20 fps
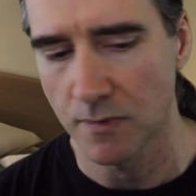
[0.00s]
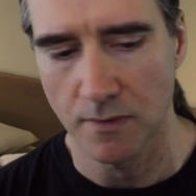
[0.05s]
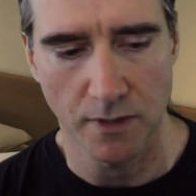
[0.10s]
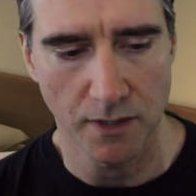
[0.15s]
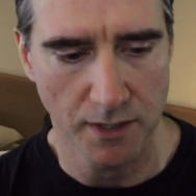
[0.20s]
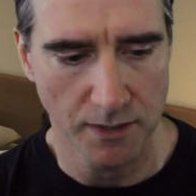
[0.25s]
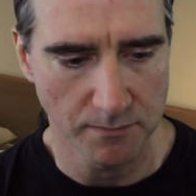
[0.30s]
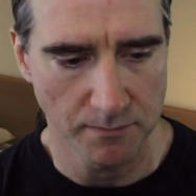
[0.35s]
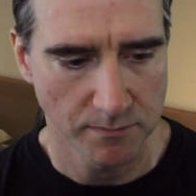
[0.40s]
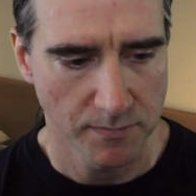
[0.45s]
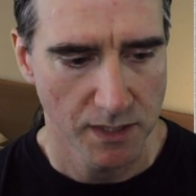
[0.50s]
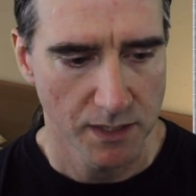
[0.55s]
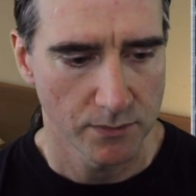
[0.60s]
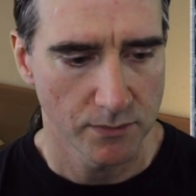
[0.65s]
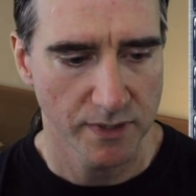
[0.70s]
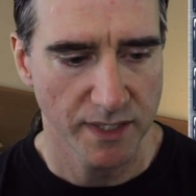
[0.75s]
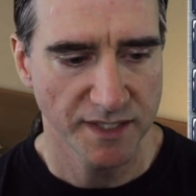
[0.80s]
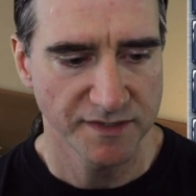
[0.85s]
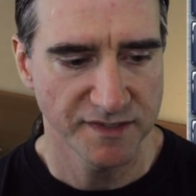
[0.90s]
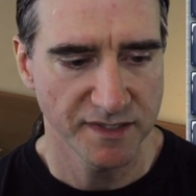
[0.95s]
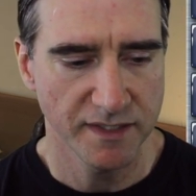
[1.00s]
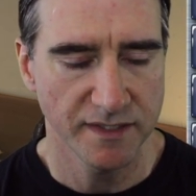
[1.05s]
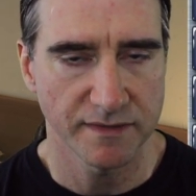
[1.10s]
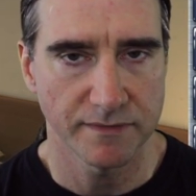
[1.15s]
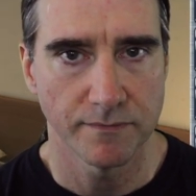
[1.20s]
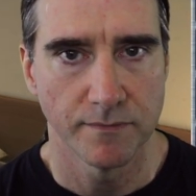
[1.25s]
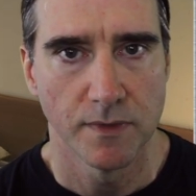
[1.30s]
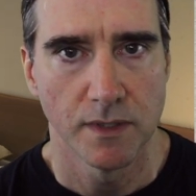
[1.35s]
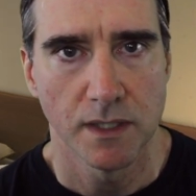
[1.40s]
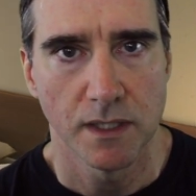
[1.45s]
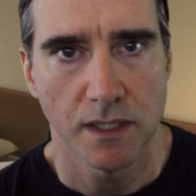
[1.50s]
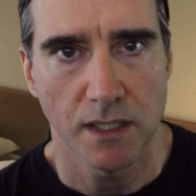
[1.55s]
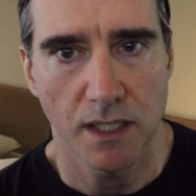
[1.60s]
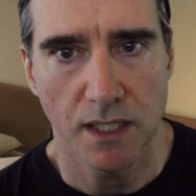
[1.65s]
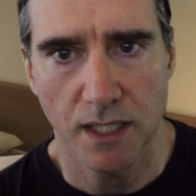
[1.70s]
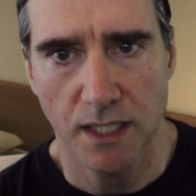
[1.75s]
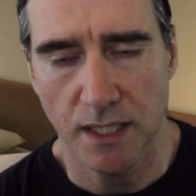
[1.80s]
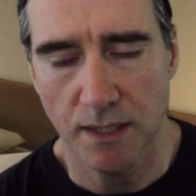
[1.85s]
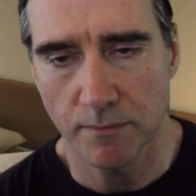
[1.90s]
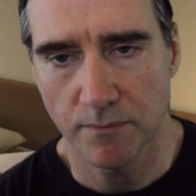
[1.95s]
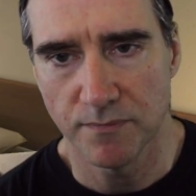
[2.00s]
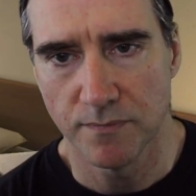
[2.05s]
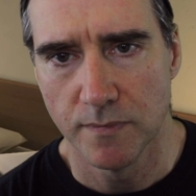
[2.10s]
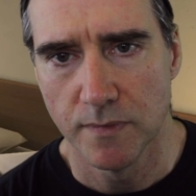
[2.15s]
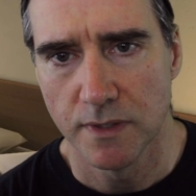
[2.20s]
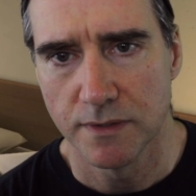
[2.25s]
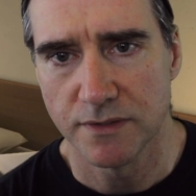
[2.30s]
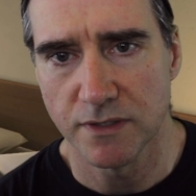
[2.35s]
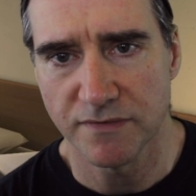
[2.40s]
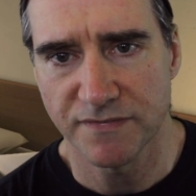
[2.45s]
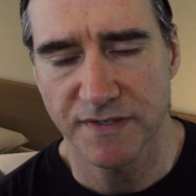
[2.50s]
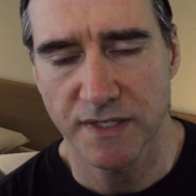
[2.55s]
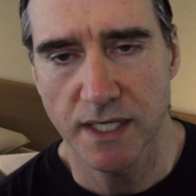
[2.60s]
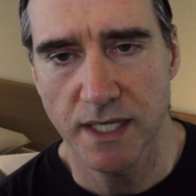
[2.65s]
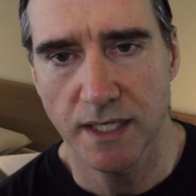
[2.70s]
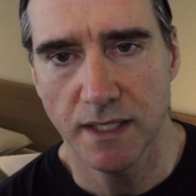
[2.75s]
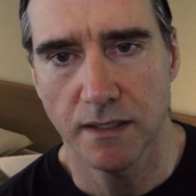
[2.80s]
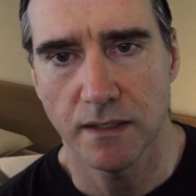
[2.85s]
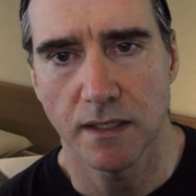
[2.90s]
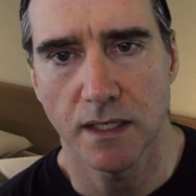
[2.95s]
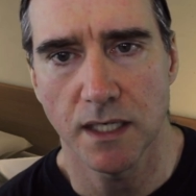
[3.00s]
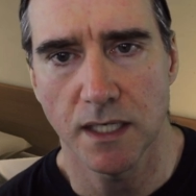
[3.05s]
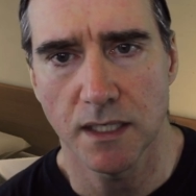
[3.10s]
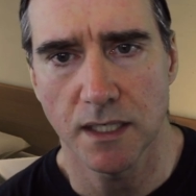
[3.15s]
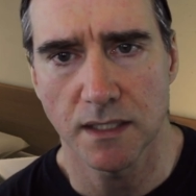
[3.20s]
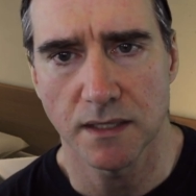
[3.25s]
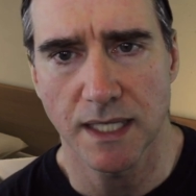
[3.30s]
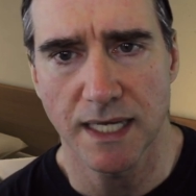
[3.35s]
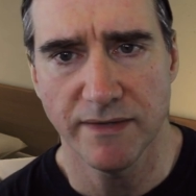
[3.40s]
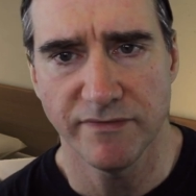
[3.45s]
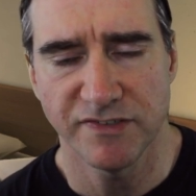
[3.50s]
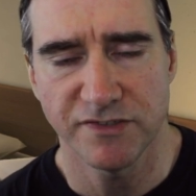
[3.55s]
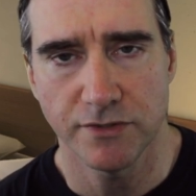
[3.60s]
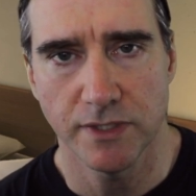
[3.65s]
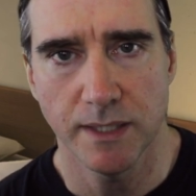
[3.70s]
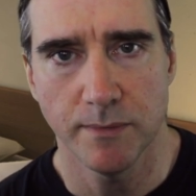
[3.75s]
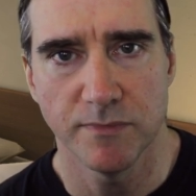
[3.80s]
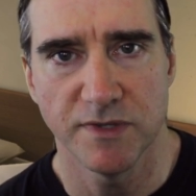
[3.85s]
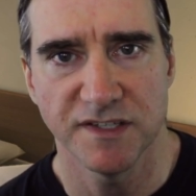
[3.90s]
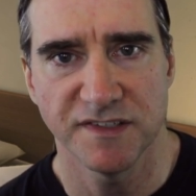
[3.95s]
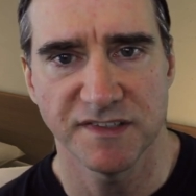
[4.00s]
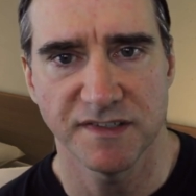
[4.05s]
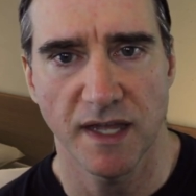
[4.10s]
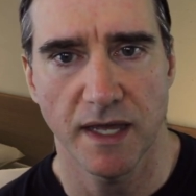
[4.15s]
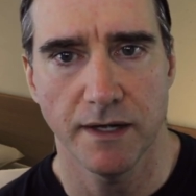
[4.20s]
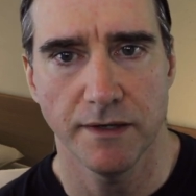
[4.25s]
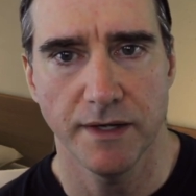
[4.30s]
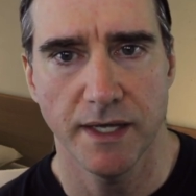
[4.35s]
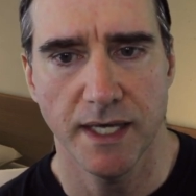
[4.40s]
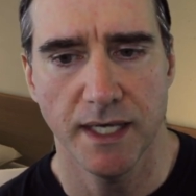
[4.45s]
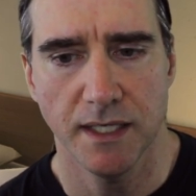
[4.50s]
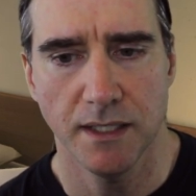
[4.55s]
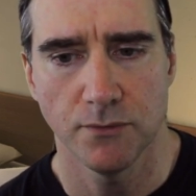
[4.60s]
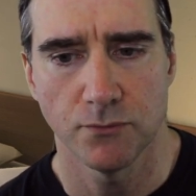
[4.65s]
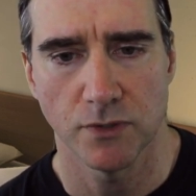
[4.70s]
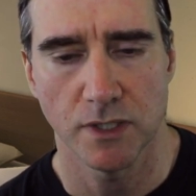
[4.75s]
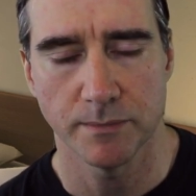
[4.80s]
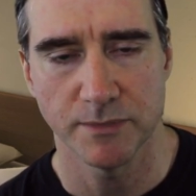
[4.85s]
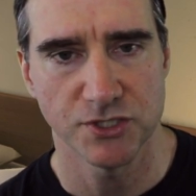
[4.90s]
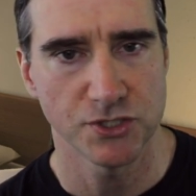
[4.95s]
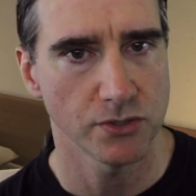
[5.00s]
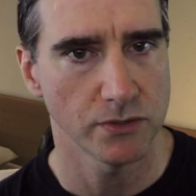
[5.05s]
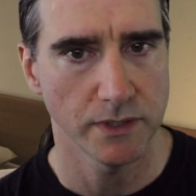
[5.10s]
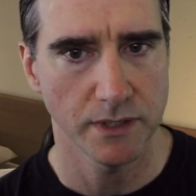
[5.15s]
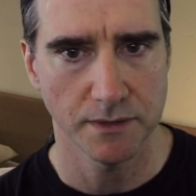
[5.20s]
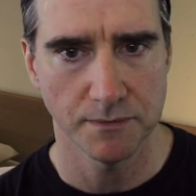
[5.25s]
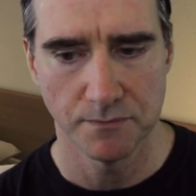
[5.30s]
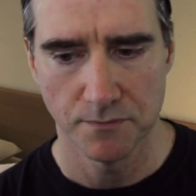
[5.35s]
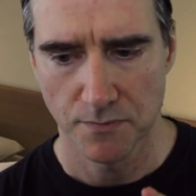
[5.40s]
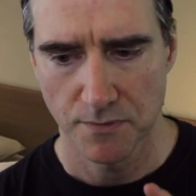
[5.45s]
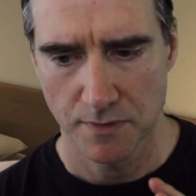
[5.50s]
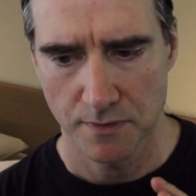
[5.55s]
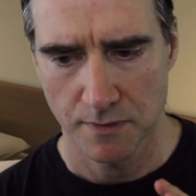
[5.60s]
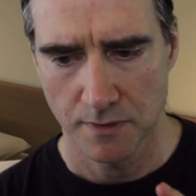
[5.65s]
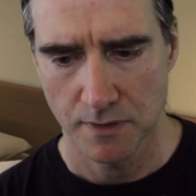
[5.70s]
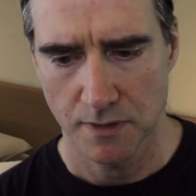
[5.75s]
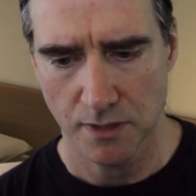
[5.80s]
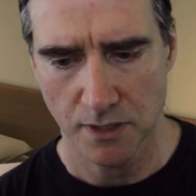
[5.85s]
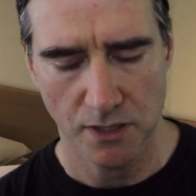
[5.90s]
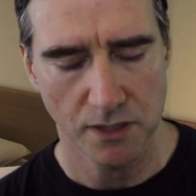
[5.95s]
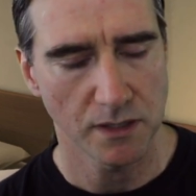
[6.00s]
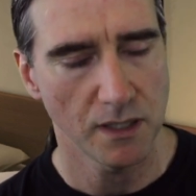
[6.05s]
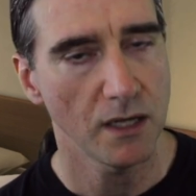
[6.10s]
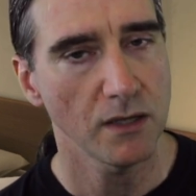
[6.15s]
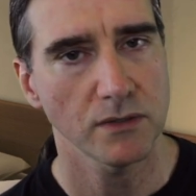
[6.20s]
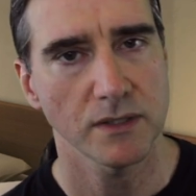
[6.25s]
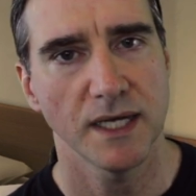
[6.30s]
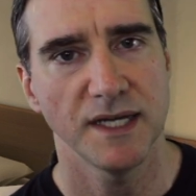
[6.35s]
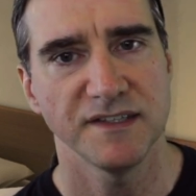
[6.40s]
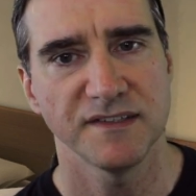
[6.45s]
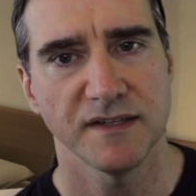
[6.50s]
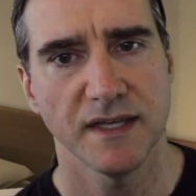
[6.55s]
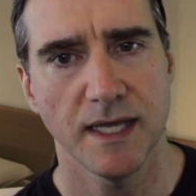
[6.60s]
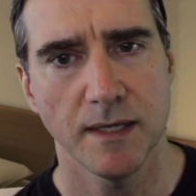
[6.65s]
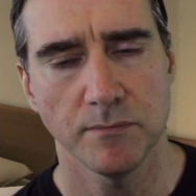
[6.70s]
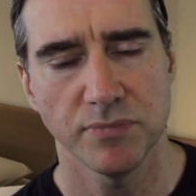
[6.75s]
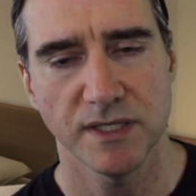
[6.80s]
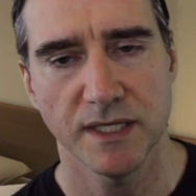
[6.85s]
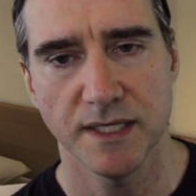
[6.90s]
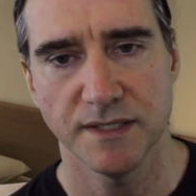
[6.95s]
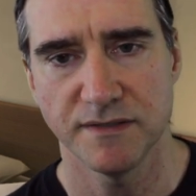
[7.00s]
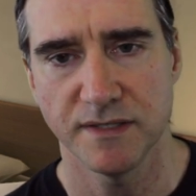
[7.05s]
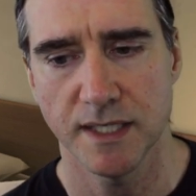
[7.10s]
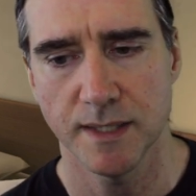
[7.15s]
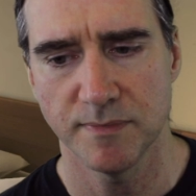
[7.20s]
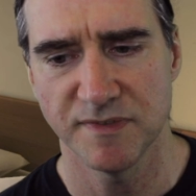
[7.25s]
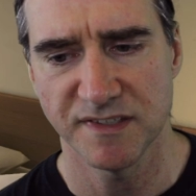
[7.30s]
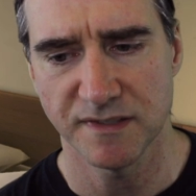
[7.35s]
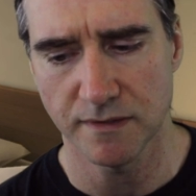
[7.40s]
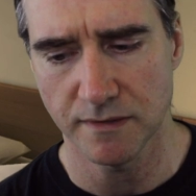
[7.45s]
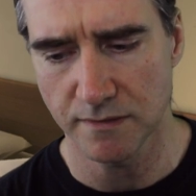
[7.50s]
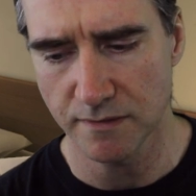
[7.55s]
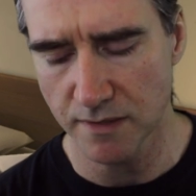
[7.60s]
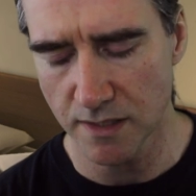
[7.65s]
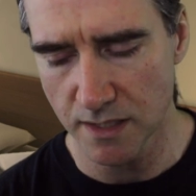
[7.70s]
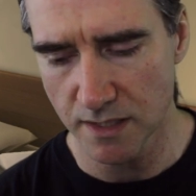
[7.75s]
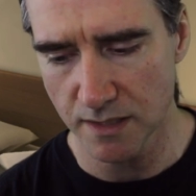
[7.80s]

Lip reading: Well, that's it. Don't forget, live stream this Saturday where I'll be showing all kinds of gameplay tips and